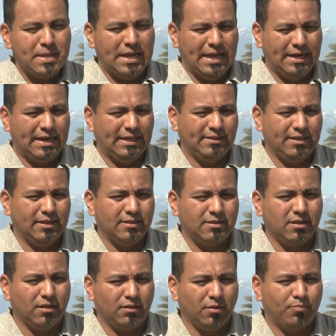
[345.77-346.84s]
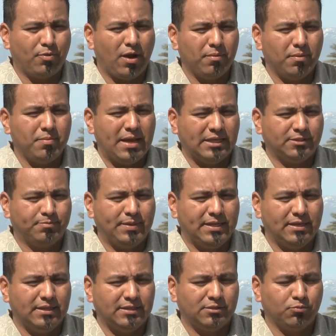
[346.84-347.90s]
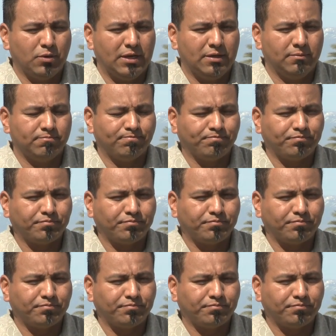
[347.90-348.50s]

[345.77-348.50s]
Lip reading: And I think the problem has been is when